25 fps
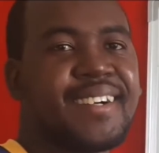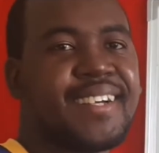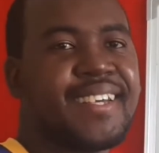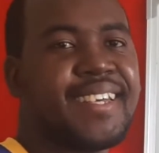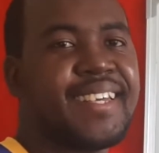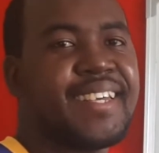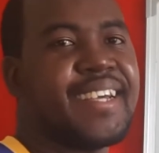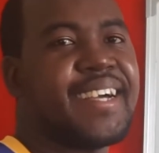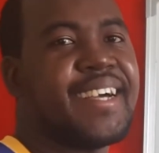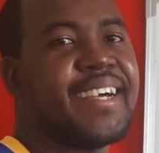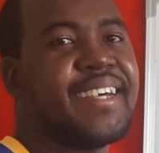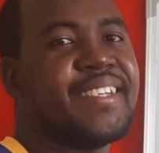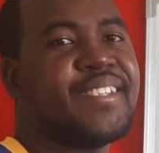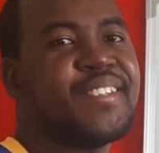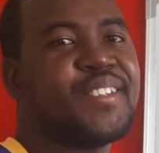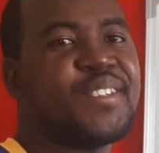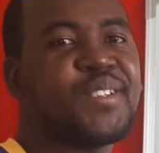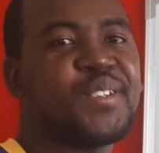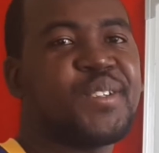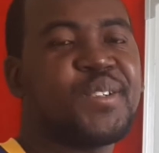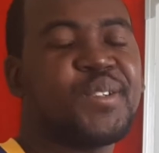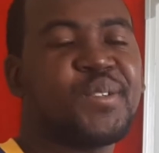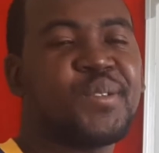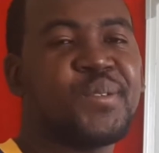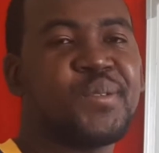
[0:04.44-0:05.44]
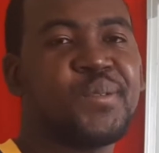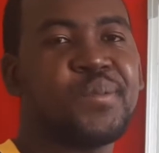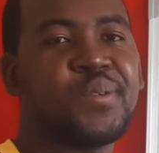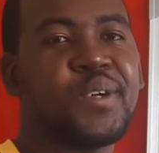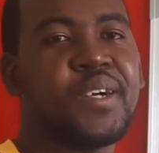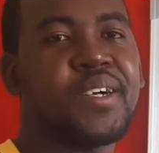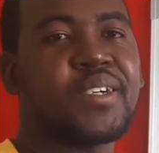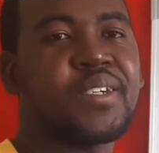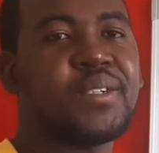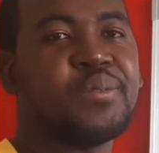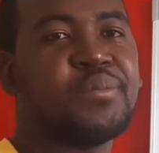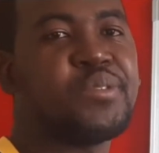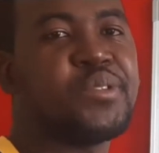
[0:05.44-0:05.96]
Hey guys,
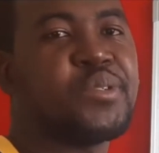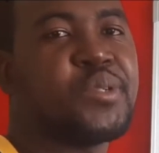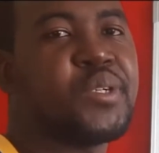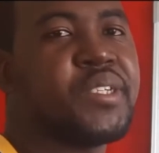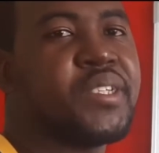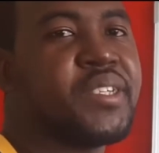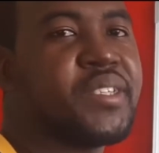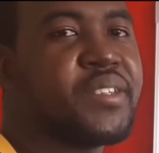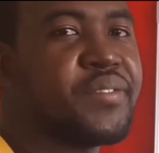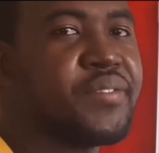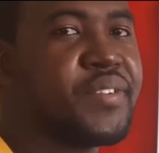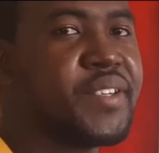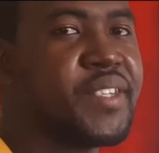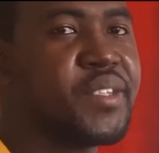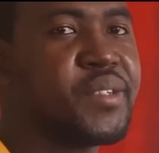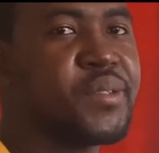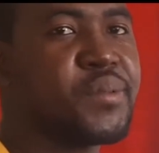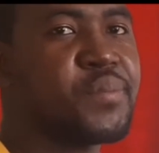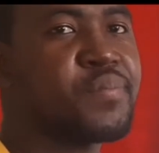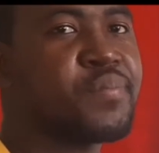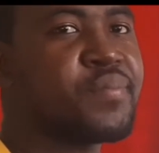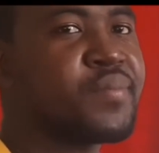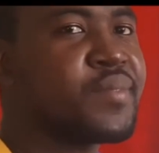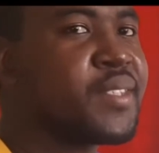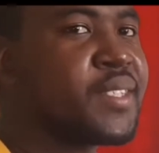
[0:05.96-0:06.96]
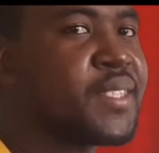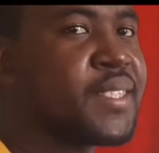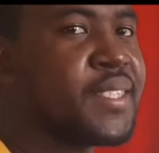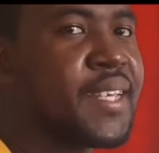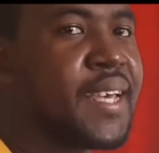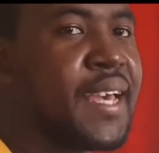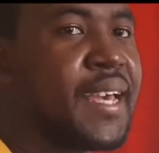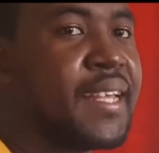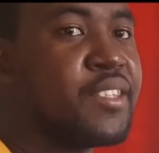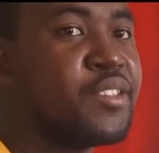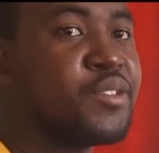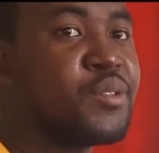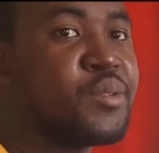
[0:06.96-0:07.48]
welcome to another video
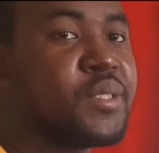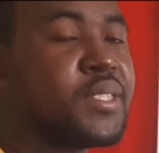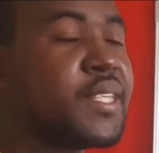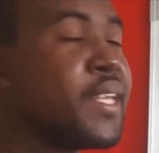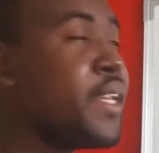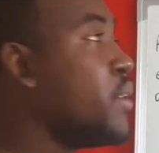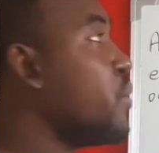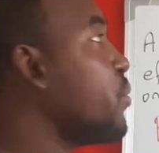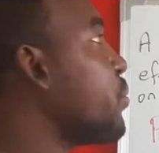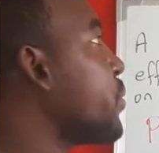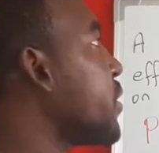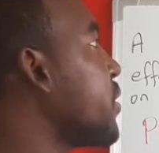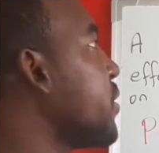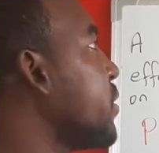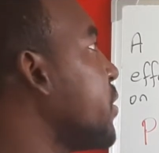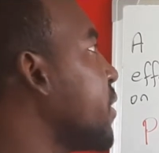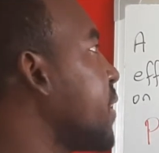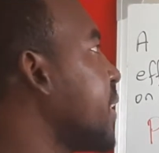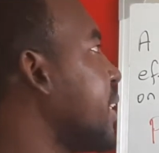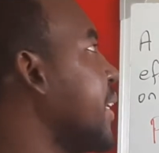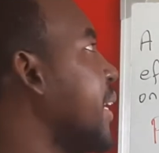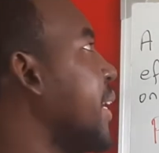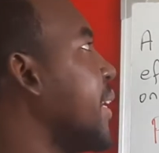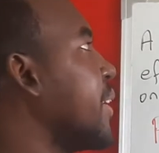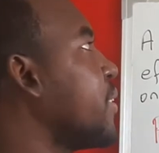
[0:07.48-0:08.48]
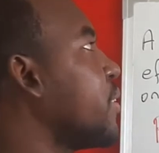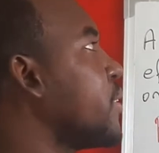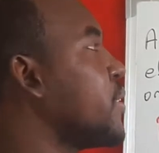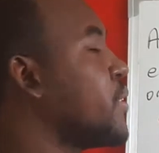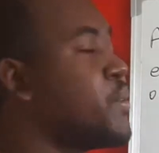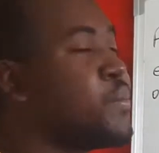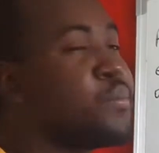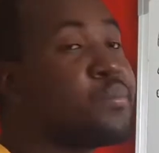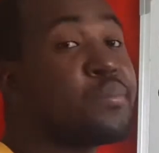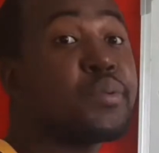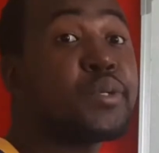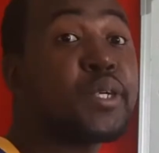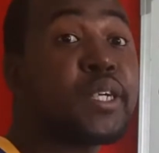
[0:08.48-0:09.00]
and today we're looking at
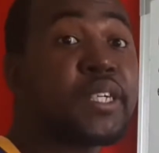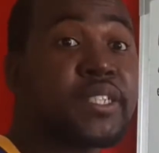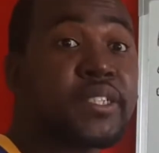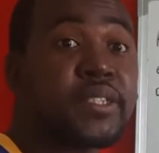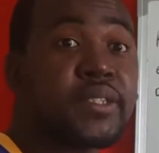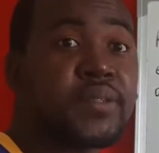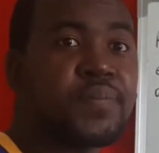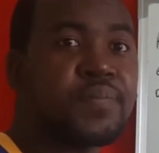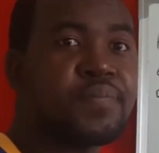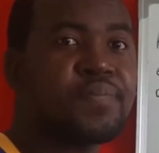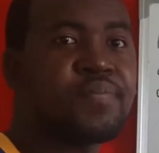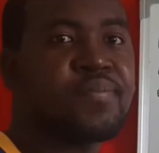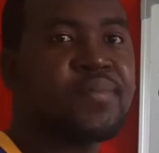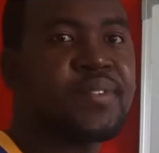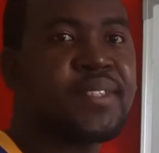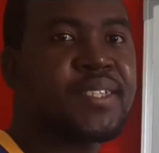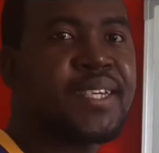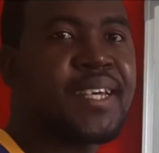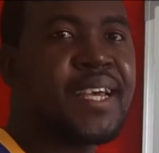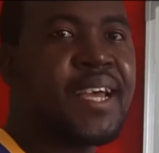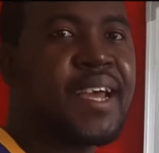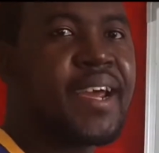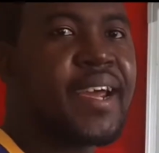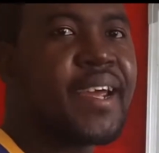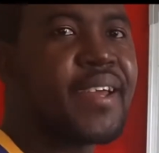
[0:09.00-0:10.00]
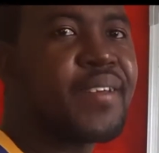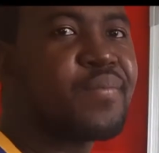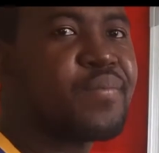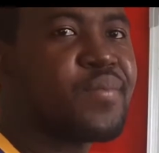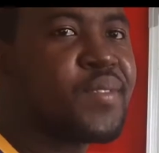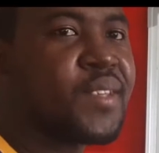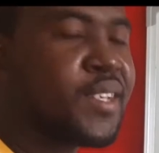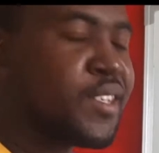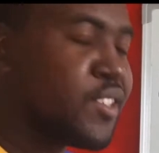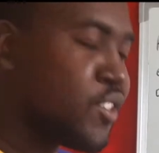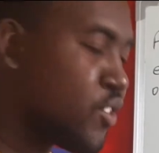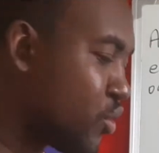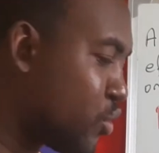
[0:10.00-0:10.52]
pressure, right?
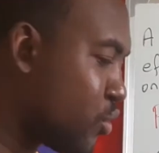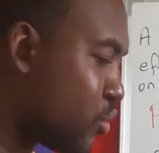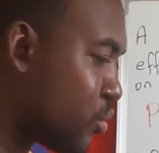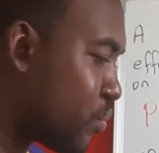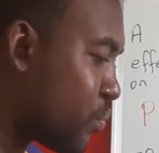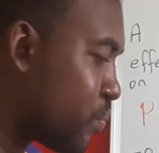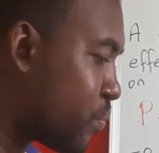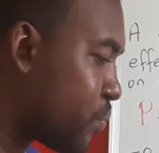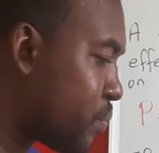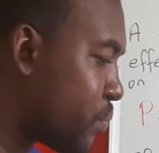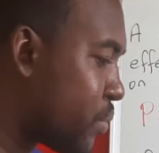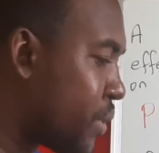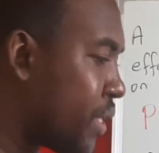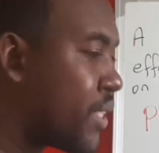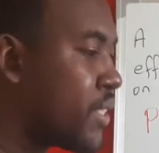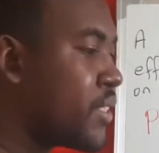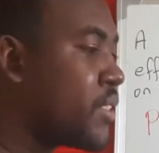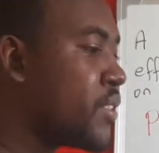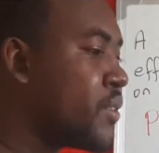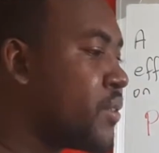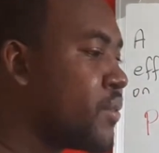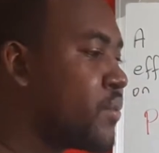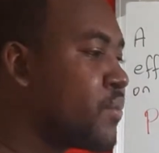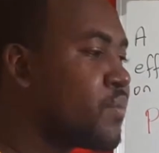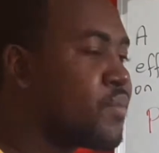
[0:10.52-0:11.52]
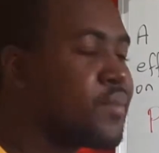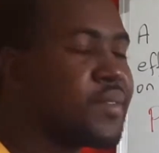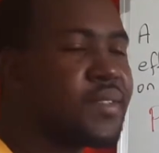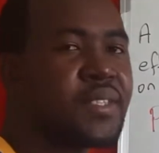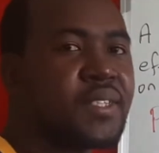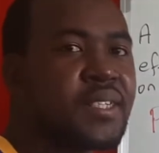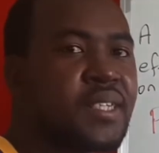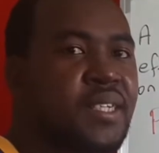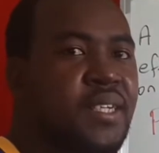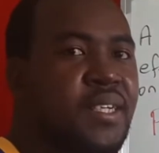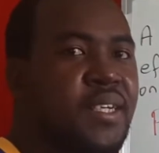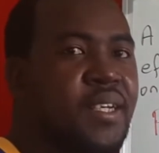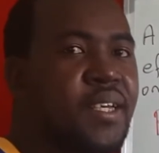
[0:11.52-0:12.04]
So pressure
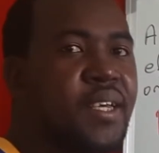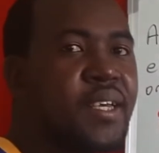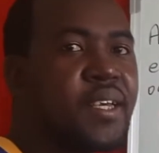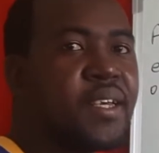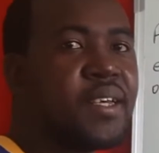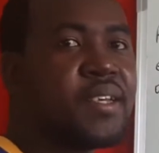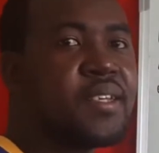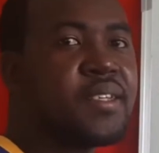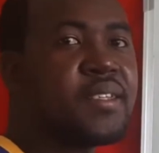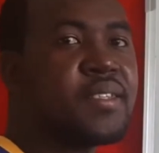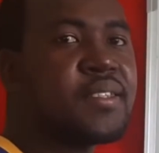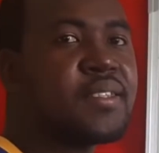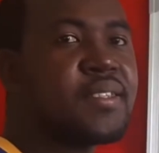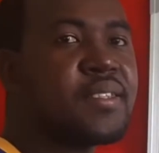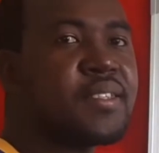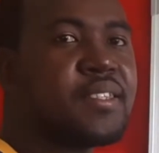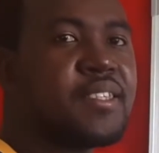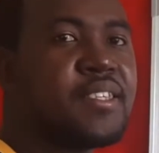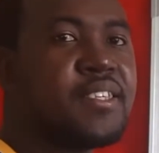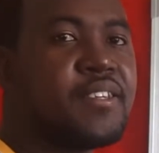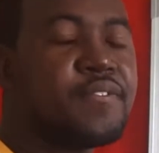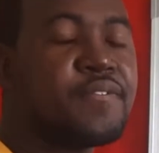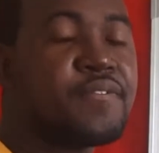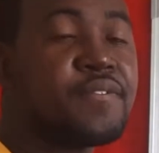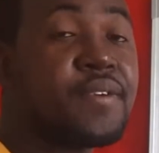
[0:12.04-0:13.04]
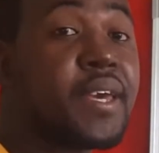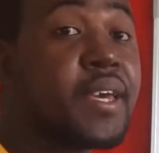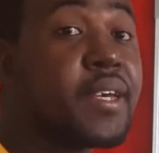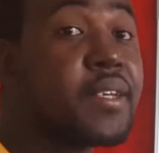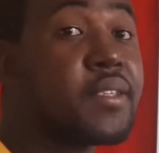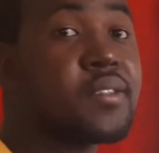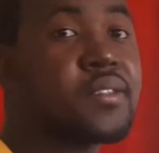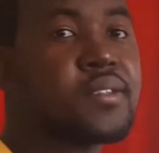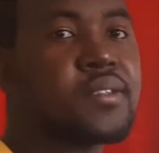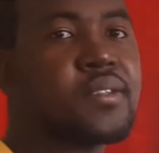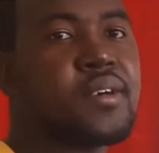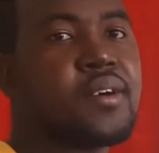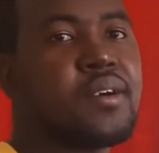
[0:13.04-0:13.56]
is the
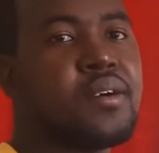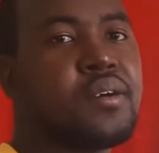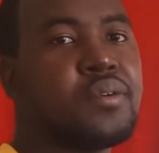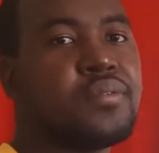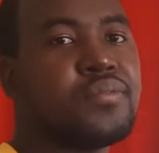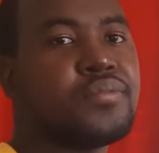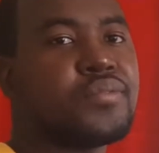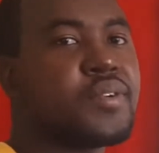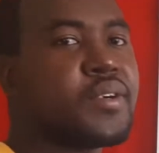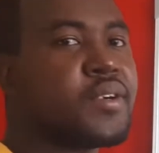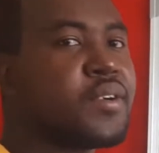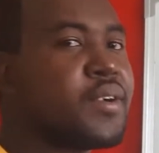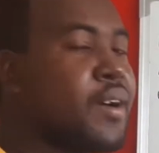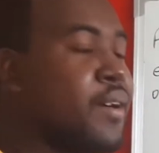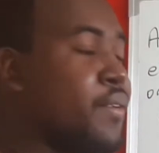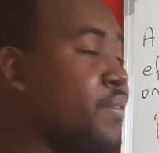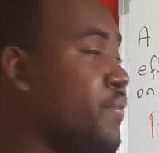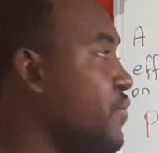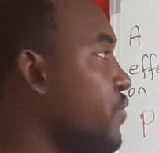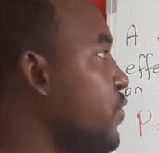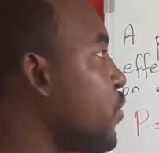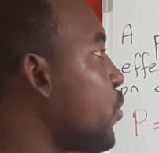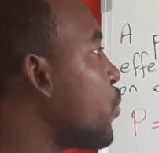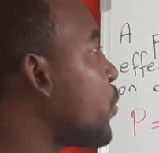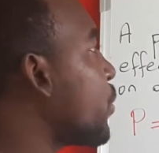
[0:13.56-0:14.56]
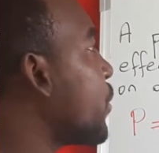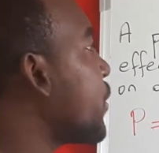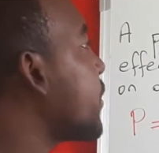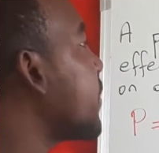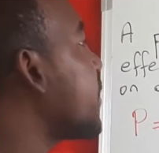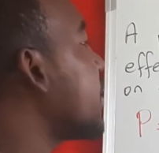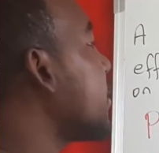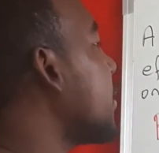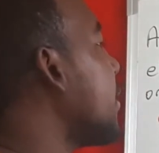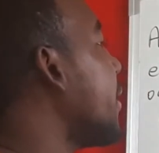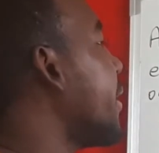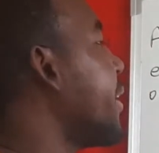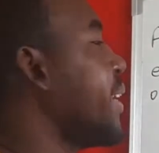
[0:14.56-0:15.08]
effect of a
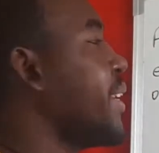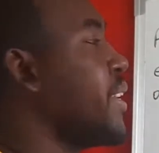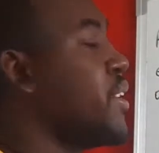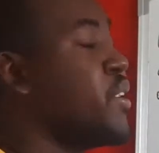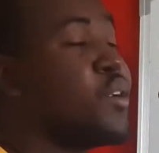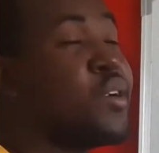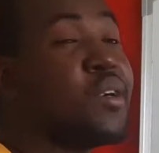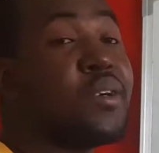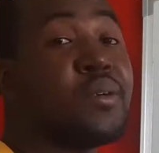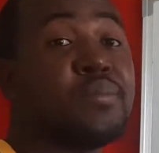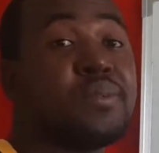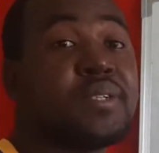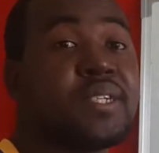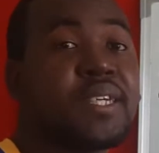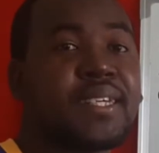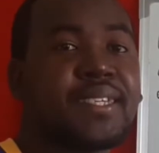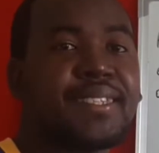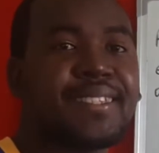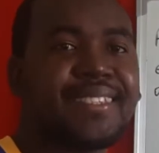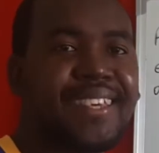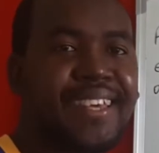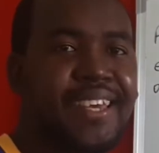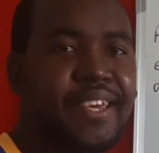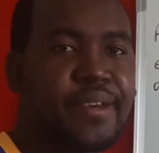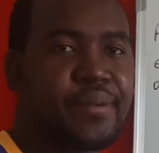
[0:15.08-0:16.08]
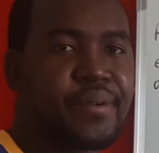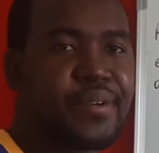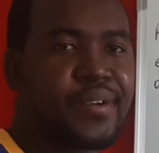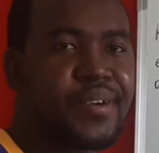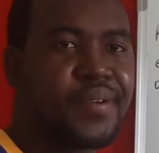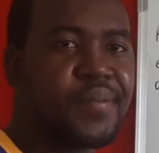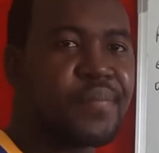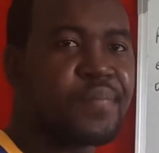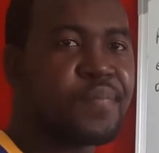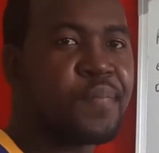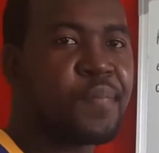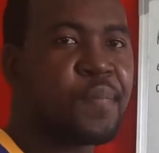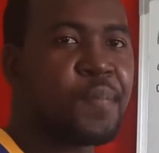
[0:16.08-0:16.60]
force on an object's area,
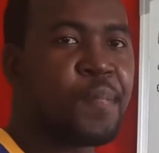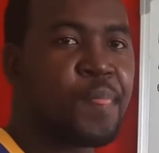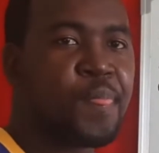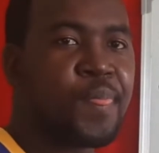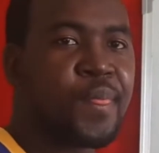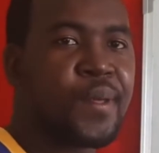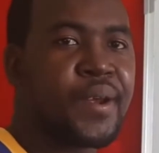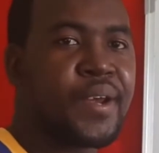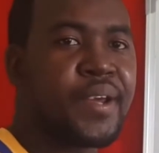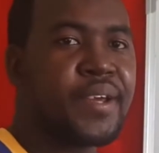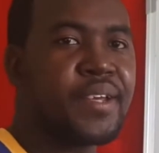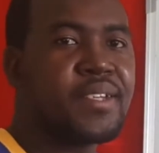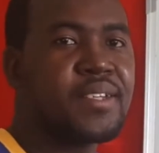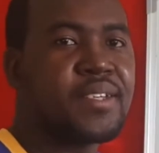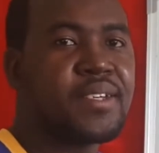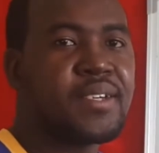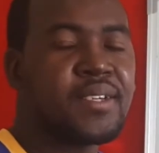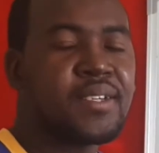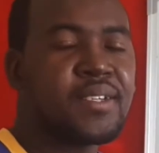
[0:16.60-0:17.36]
right?